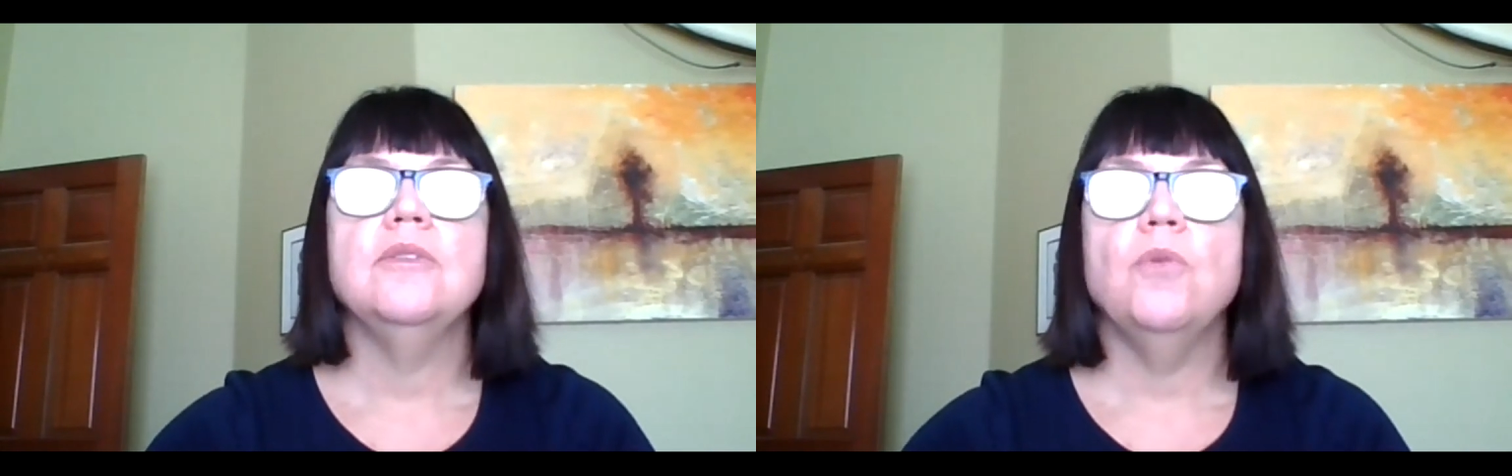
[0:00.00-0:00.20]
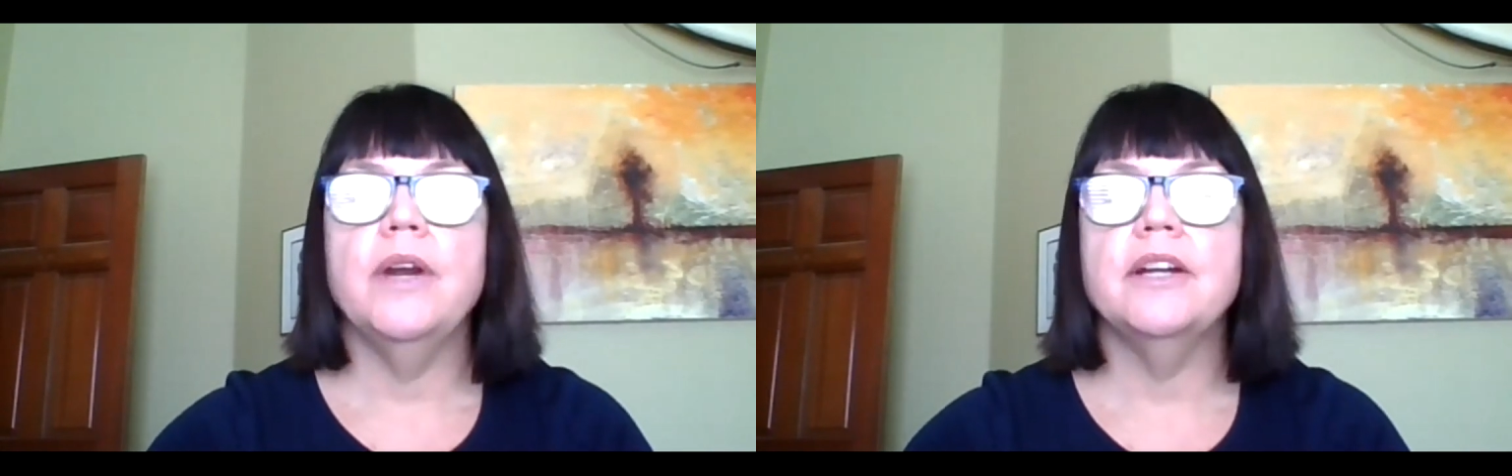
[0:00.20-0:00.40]

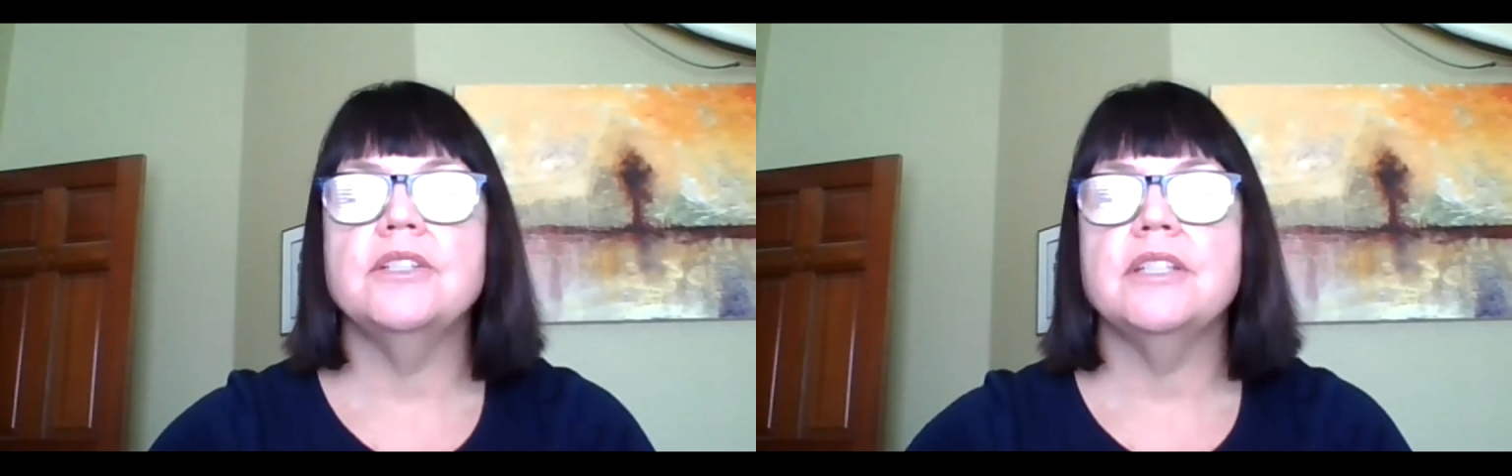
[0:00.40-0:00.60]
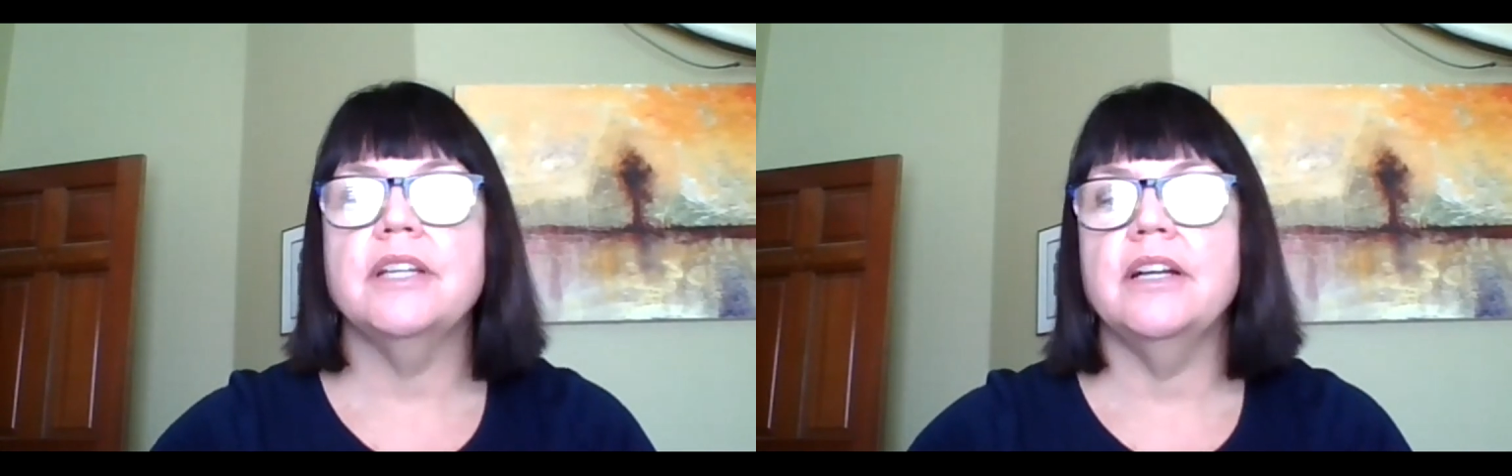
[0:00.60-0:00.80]
where
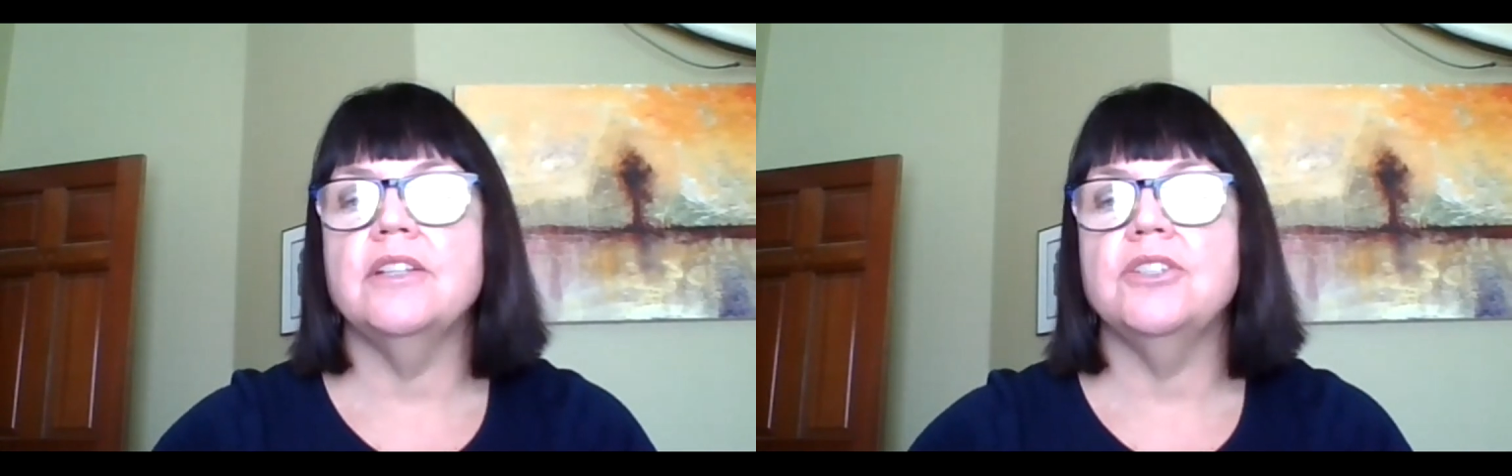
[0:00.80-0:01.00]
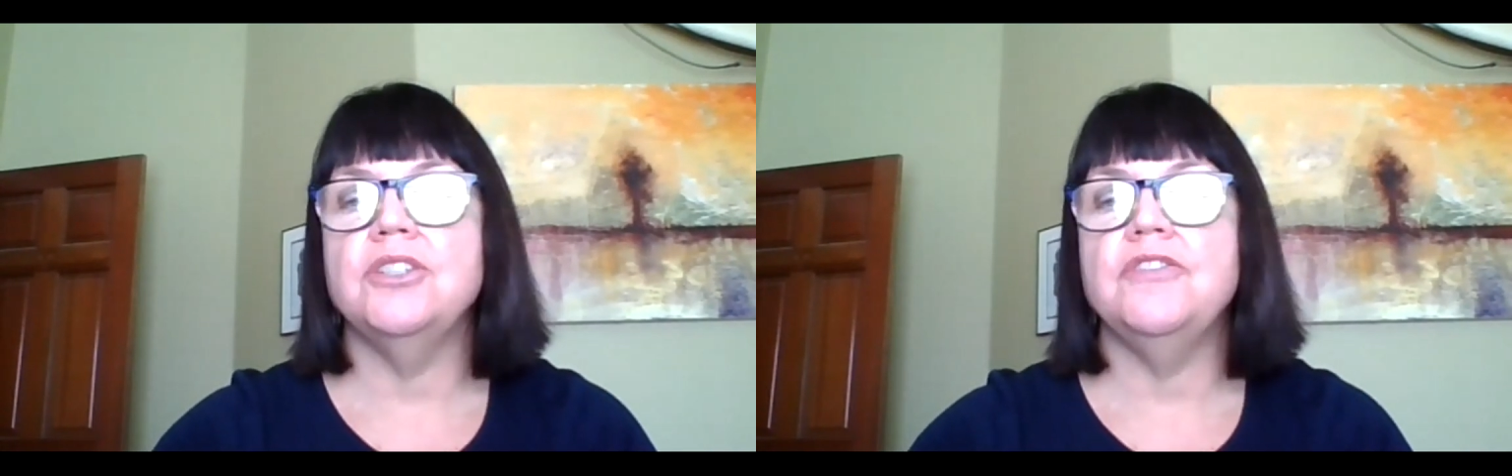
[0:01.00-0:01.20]

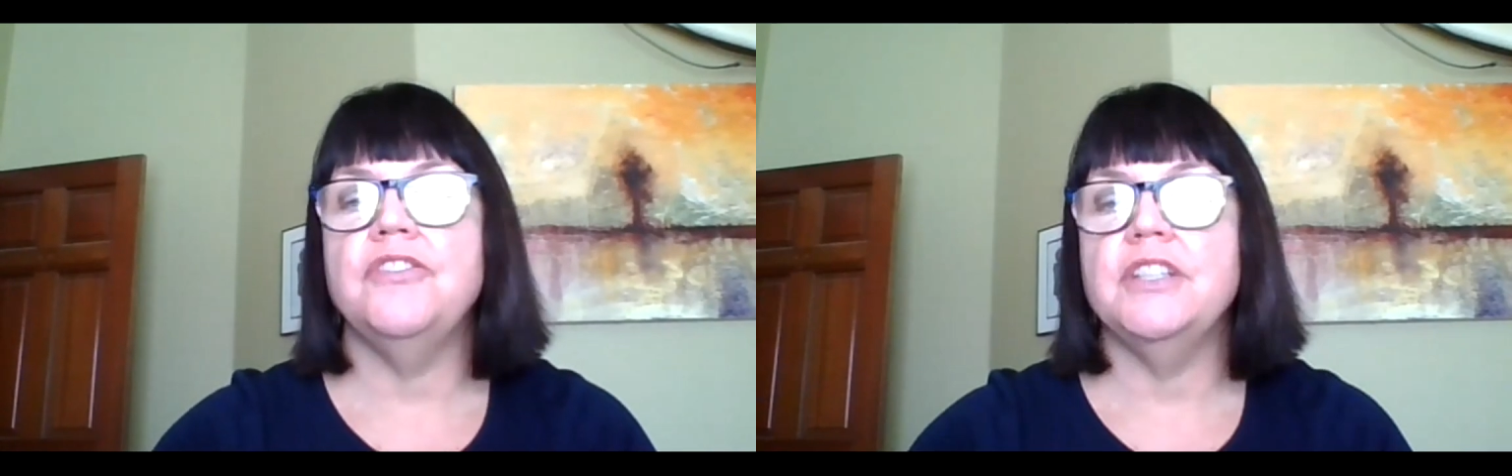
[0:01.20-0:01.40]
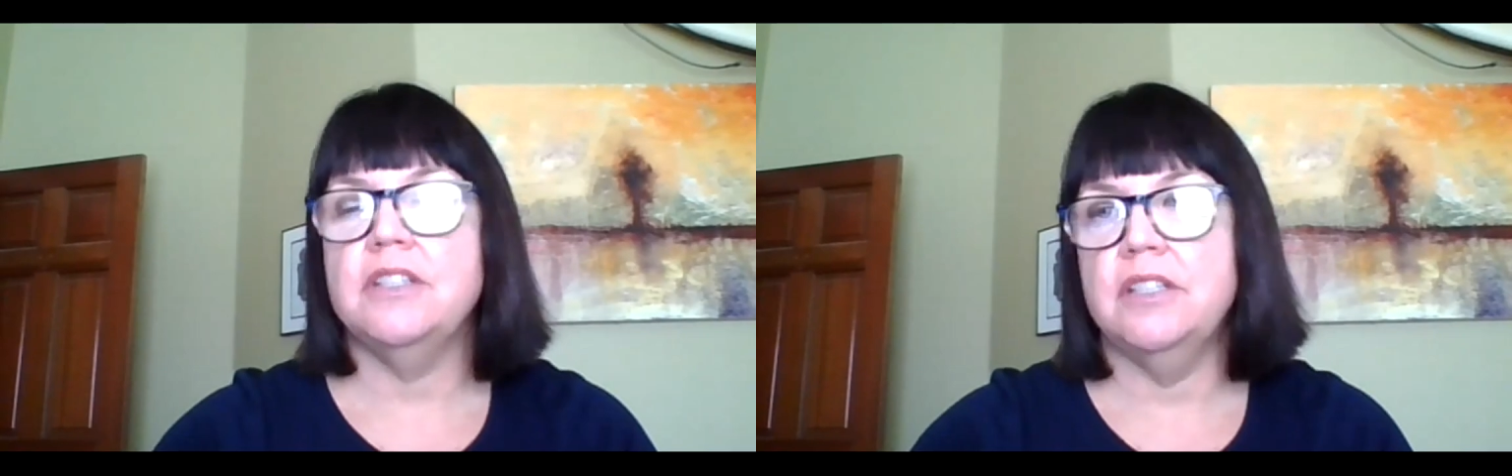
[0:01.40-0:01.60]
psychology
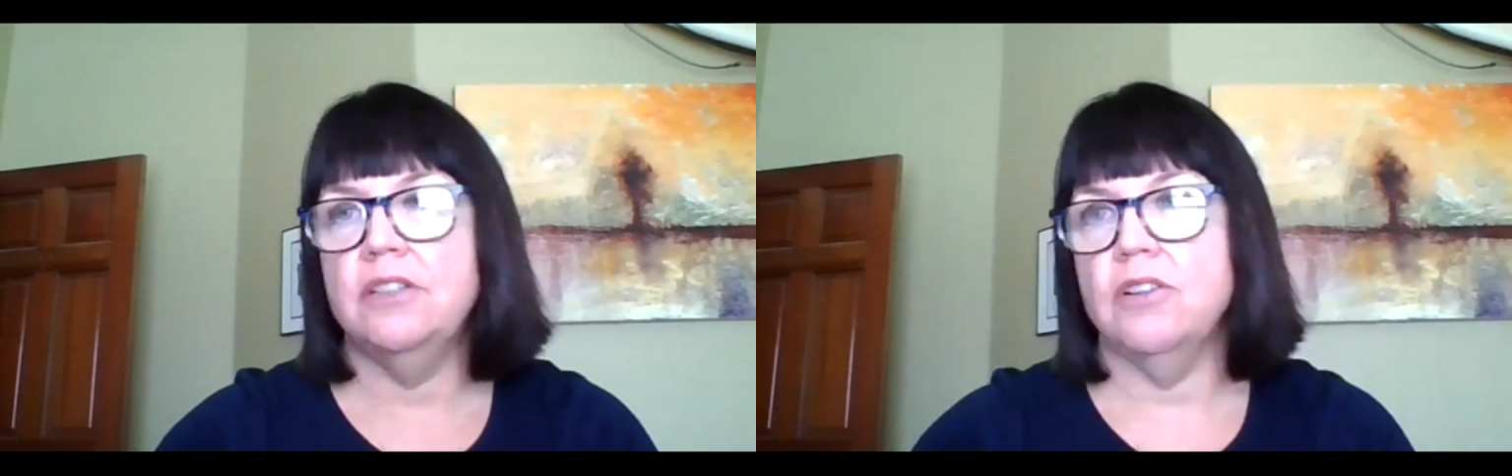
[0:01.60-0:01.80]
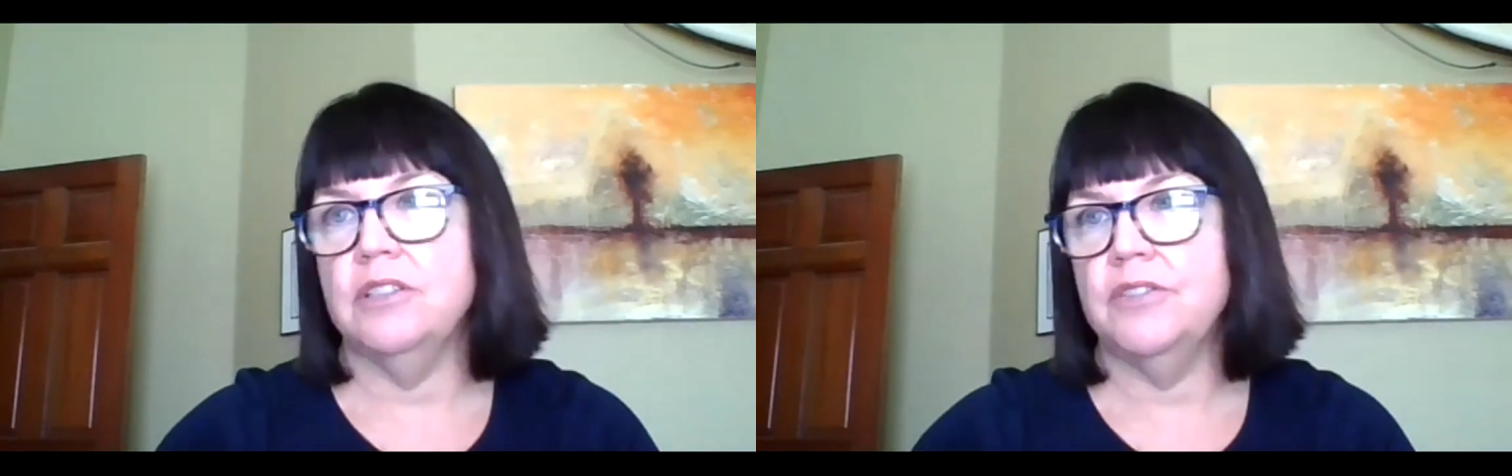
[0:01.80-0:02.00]
fits in all